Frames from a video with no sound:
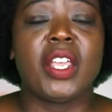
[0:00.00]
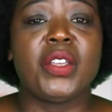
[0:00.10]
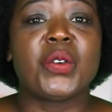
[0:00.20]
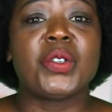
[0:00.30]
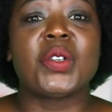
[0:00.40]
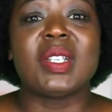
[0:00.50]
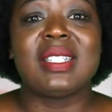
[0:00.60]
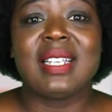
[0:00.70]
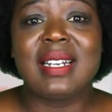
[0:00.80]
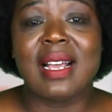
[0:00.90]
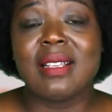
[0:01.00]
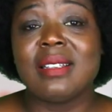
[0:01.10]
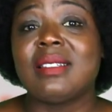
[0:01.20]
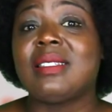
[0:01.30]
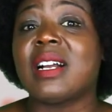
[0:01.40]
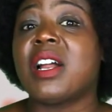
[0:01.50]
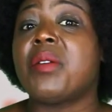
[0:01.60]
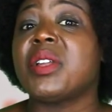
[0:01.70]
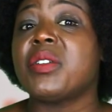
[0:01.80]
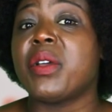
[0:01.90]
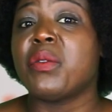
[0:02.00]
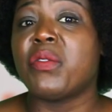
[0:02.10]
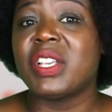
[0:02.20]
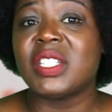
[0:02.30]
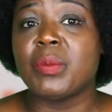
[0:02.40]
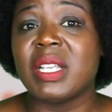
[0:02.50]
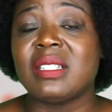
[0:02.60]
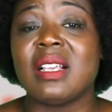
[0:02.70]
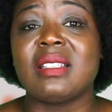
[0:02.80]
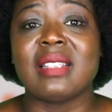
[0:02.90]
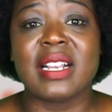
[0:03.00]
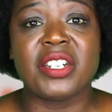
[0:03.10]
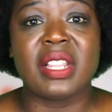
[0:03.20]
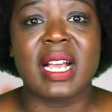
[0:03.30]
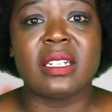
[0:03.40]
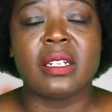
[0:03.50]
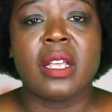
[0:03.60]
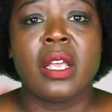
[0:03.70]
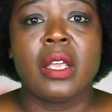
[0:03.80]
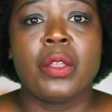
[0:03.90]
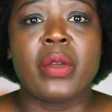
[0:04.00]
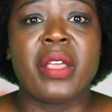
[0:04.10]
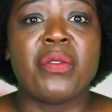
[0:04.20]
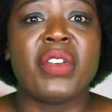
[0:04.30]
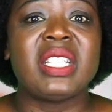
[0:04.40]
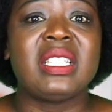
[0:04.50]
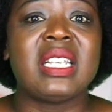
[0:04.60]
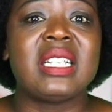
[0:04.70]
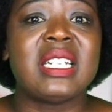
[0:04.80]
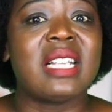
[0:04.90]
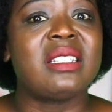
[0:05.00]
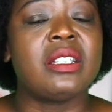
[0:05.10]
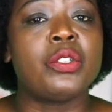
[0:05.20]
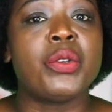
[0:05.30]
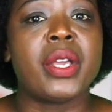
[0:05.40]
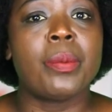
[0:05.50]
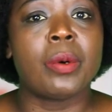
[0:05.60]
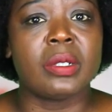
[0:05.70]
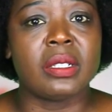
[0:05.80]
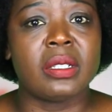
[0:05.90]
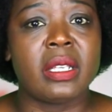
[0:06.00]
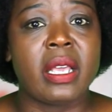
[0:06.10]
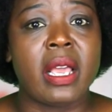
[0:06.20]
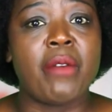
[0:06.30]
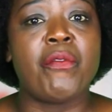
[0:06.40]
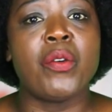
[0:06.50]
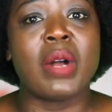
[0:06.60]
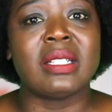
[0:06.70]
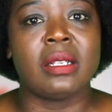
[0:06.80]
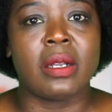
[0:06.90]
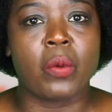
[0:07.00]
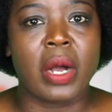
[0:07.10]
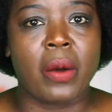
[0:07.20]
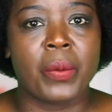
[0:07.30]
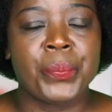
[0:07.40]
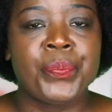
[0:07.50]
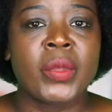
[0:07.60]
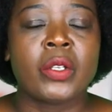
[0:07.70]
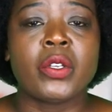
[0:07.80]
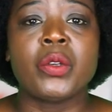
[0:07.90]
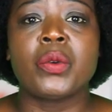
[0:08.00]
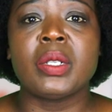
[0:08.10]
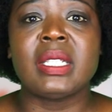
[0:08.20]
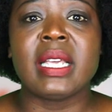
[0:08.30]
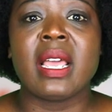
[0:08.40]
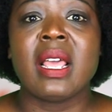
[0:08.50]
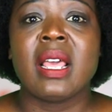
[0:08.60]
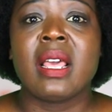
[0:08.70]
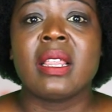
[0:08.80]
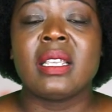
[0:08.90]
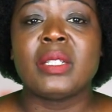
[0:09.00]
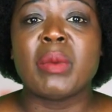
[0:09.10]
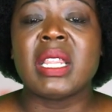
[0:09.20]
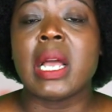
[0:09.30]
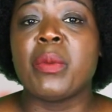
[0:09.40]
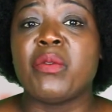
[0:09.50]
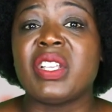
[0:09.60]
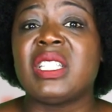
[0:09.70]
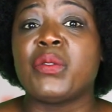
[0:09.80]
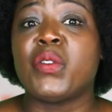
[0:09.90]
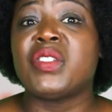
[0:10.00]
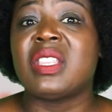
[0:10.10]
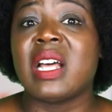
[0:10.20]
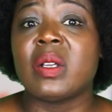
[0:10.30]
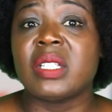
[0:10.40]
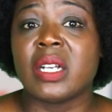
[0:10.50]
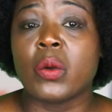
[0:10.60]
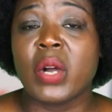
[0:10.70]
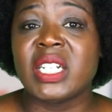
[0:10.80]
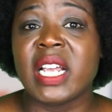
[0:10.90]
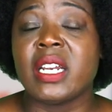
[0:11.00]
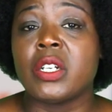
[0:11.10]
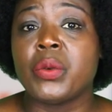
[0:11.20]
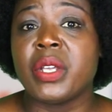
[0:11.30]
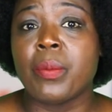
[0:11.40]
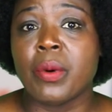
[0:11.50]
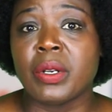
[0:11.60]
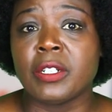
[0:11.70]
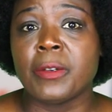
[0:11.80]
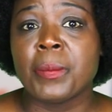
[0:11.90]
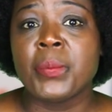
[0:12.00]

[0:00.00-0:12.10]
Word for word: You could consider staggering your investments such that you are investing just in two year bonds every once in a while. So you could say, this month I'm investing 50,000 kwacha in a two-year bond.